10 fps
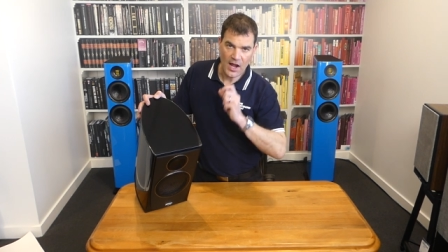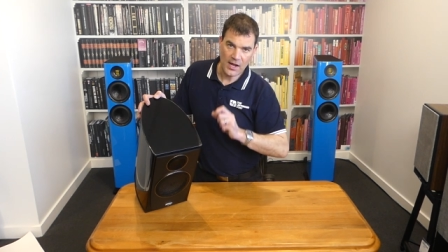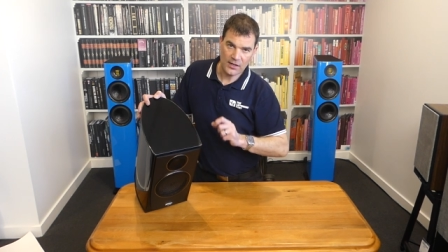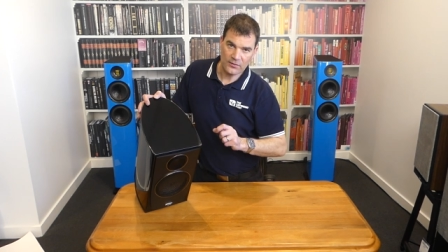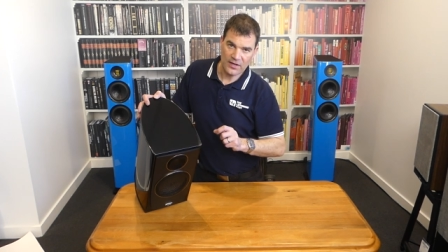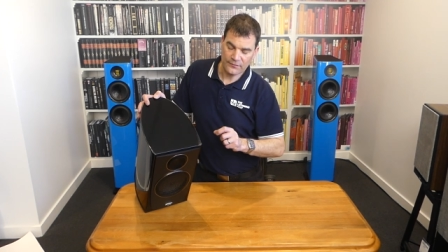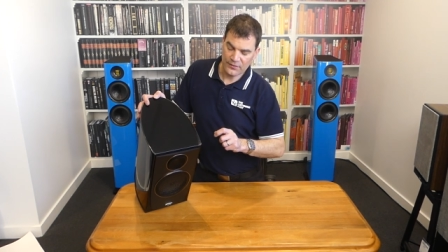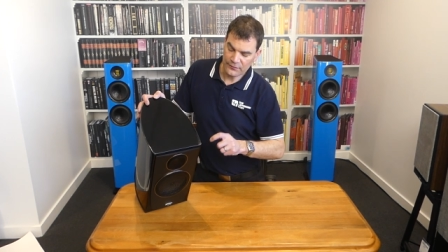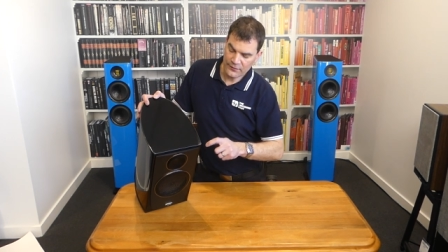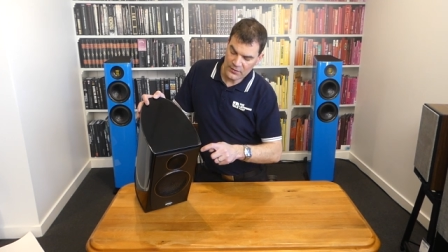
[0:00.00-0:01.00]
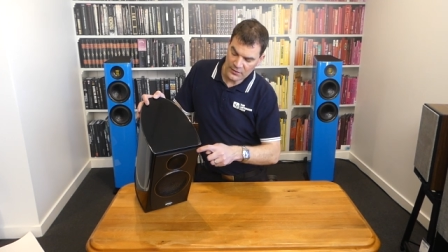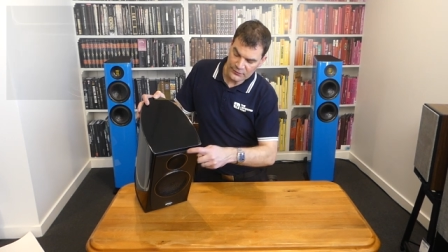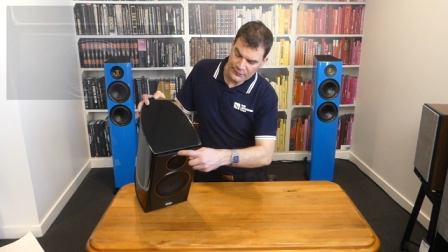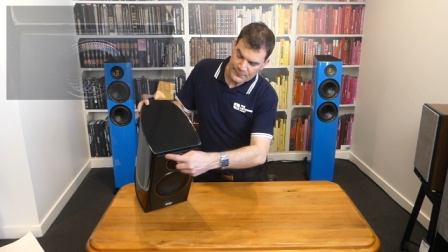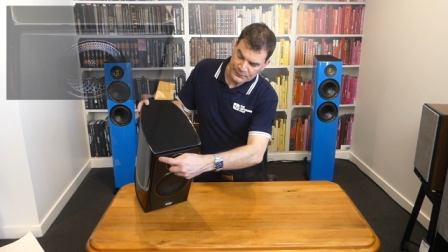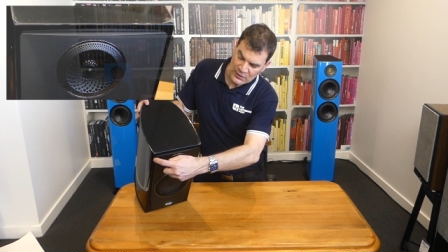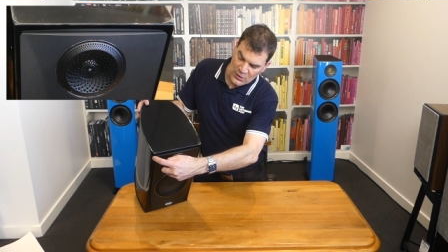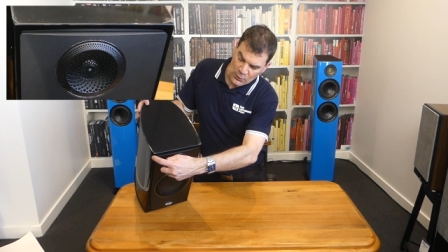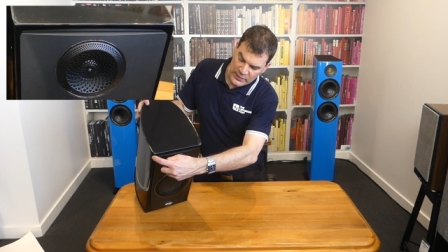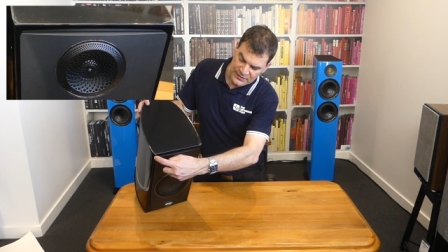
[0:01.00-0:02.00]
hang around for the photos.
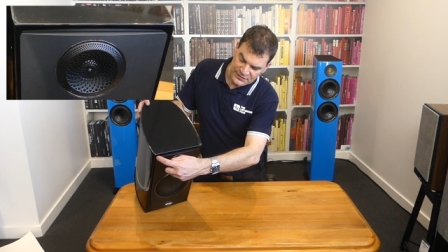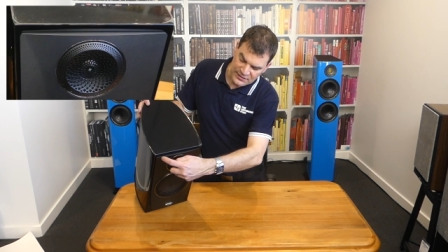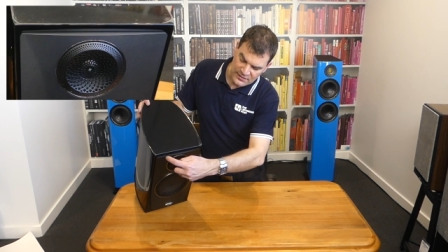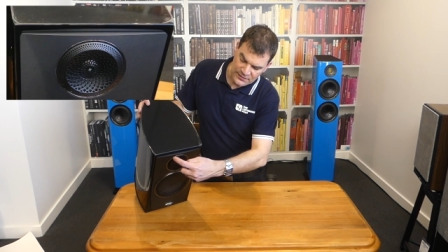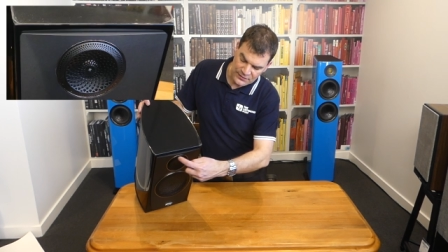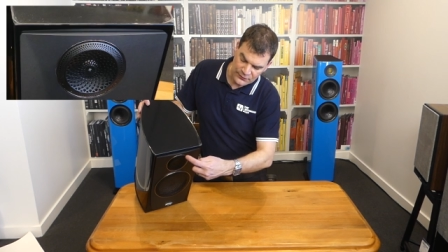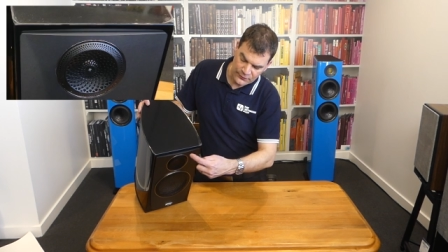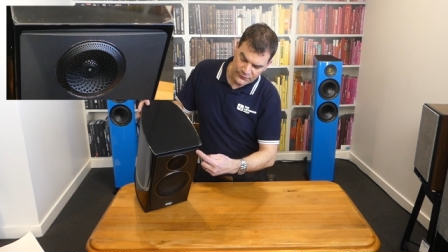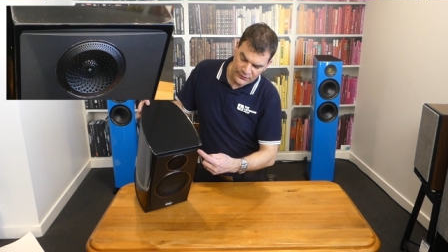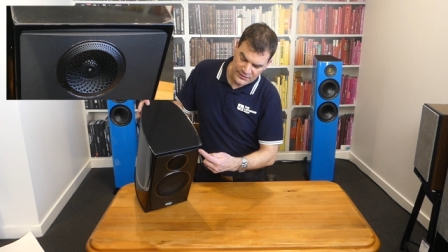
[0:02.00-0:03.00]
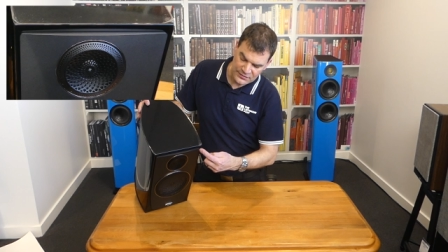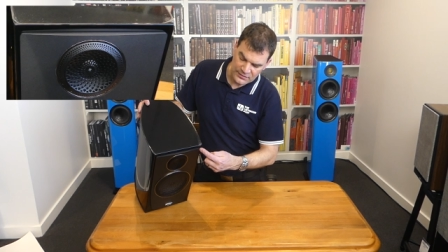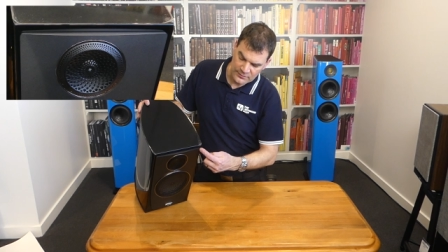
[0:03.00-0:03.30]
We can see that this front